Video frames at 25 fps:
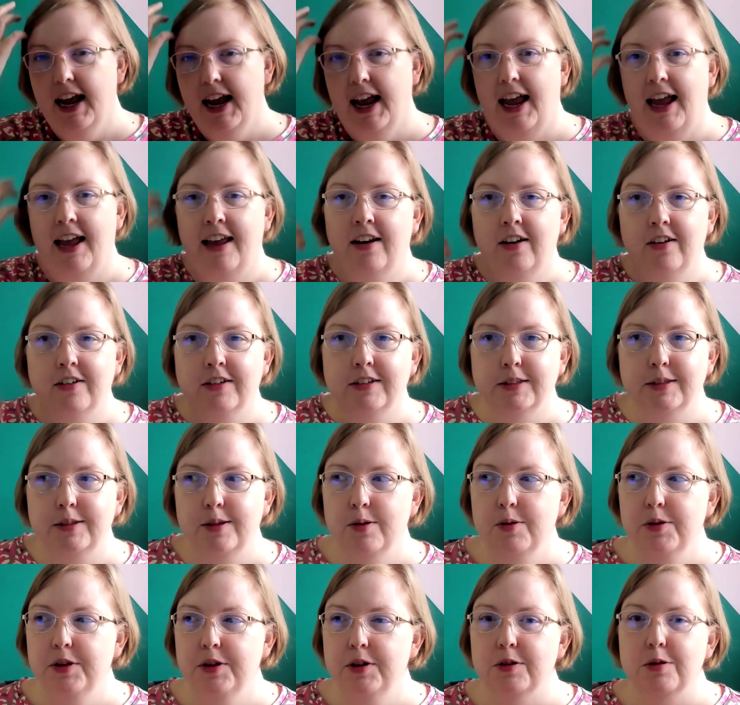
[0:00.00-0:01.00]
And
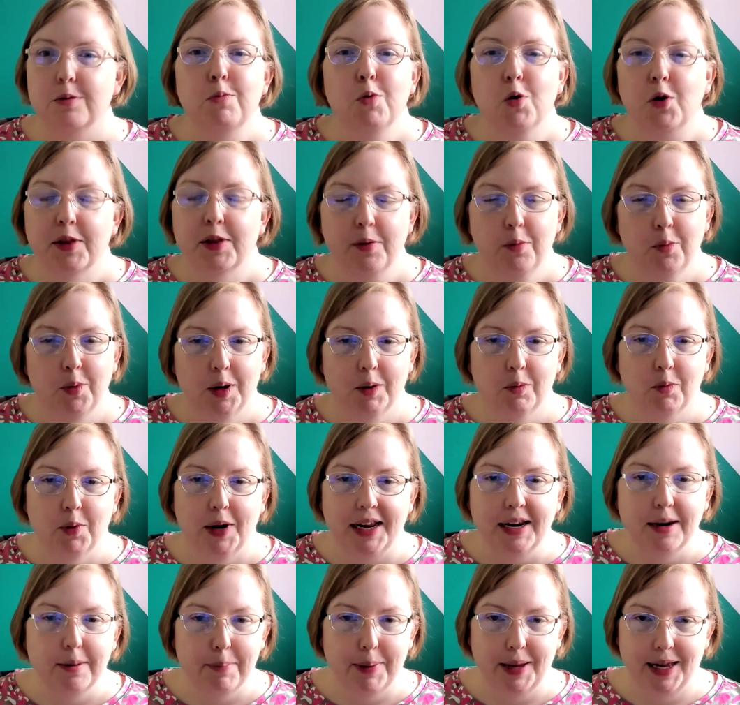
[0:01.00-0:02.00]
also there's more than one
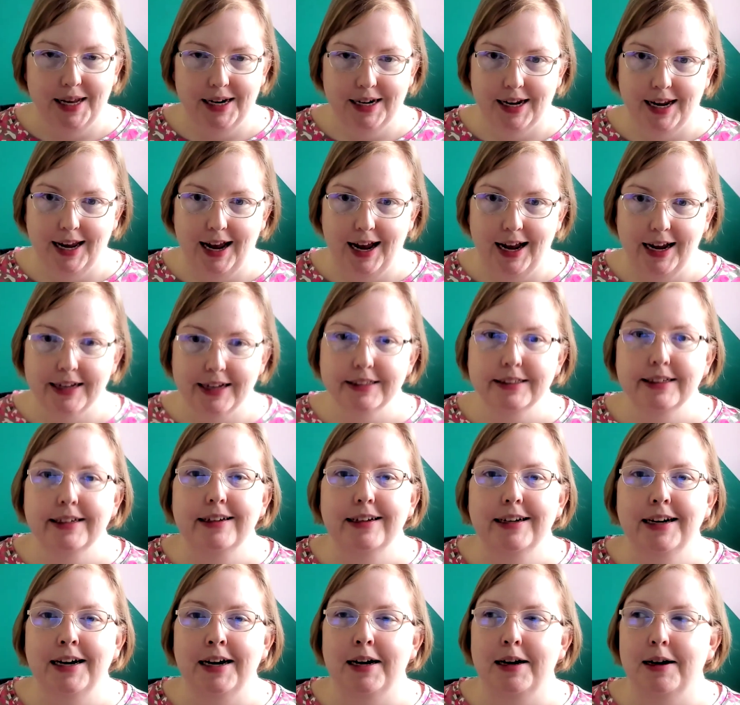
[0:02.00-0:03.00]
way to pet a cat.
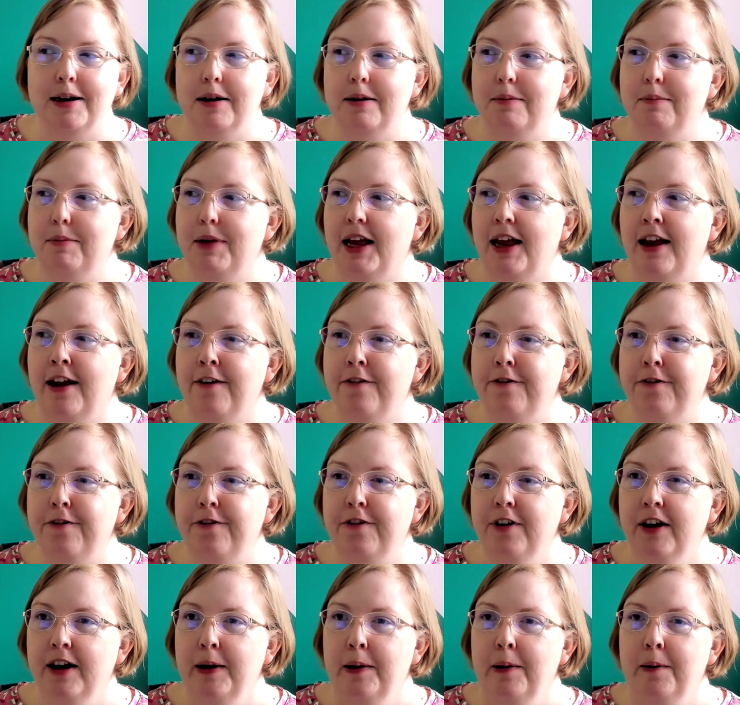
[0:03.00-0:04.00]

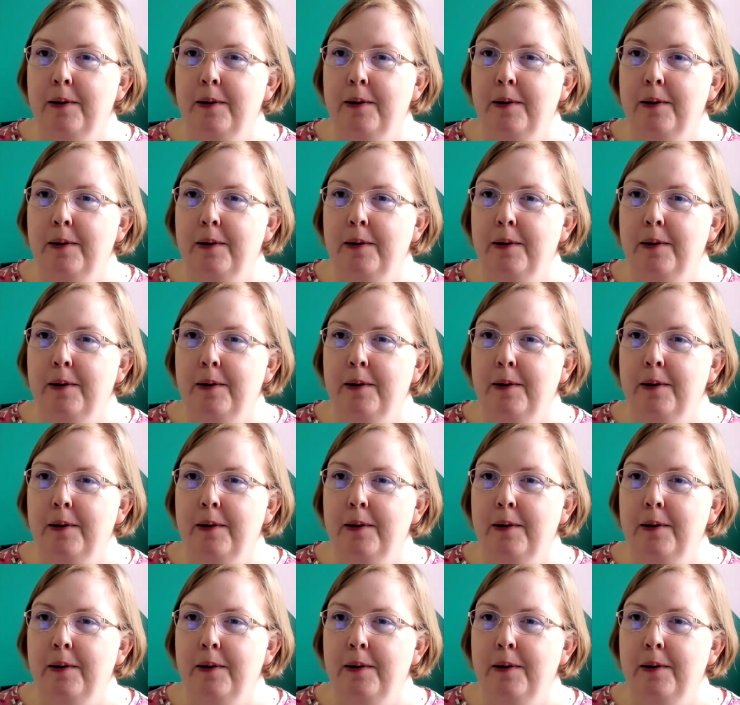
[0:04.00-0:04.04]
If